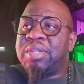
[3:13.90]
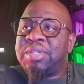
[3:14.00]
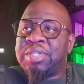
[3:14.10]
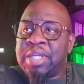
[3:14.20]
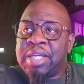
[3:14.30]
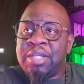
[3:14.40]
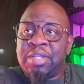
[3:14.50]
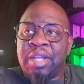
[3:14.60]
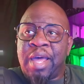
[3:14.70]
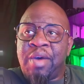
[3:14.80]
saying
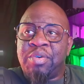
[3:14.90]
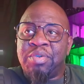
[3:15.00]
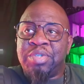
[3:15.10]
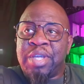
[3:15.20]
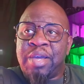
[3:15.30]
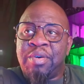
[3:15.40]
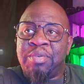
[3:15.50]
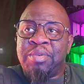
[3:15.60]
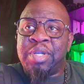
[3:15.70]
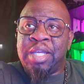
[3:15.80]
the louder
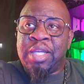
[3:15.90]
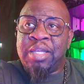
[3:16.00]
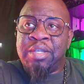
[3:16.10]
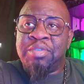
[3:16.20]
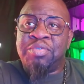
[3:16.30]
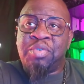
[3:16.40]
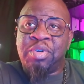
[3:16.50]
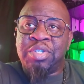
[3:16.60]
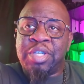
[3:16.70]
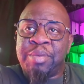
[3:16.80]
sound is, for
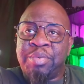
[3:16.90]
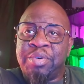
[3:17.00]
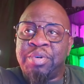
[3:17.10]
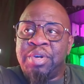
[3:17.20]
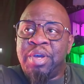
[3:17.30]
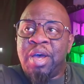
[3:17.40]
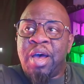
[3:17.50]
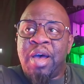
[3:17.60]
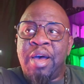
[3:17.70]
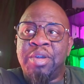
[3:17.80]
example,
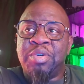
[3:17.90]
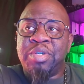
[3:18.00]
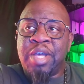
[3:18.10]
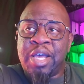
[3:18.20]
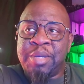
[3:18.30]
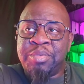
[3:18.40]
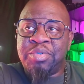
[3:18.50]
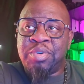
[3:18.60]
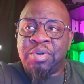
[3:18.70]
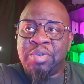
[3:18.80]
100 times
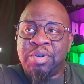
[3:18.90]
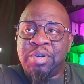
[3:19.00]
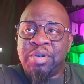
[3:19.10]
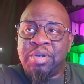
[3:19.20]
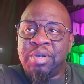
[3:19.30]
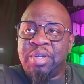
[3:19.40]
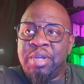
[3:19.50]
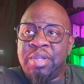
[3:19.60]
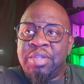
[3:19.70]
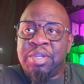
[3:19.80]
stronger
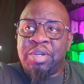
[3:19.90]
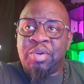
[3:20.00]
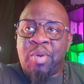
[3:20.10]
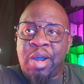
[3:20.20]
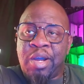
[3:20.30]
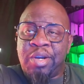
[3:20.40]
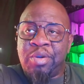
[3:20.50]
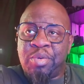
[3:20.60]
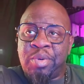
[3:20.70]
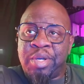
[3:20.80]
than the
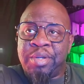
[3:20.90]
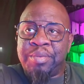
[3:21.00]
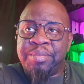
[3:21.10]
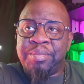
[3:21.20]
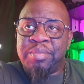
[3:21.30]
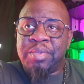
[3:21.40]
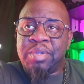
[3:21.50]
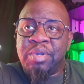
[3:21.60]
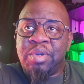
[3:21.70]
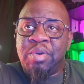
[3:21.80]
quieter one,
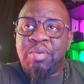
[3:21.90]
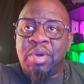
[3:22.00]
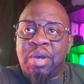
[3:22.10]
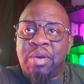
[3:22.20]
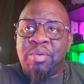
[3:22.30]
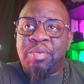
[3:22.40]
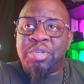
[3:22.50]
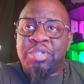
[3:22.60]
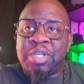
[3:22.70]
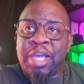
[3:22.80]

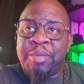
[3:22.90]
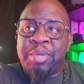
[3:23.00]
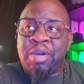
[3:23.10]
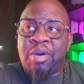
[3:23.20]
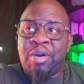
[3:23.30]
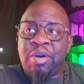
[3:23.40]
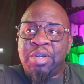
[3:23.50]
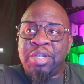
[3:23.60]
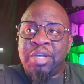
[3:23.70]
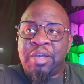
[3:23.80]
which can be hard
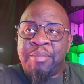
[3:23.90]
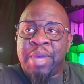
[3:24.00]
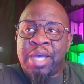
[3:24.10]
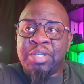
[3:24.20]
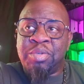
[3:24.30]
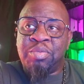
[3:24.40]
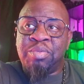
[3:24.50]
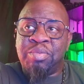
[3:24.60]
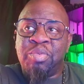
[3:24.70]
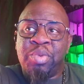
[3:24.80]
to
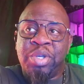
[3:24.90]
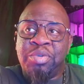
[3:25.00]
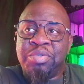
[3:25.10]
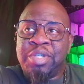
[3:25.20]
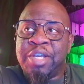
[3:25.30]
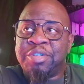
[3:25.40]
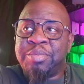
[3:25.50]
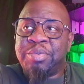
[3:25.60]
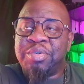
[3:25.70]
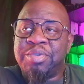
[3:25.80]
imagine, we use
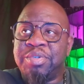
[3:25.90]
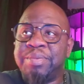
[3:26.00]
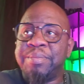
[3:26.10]
decibels.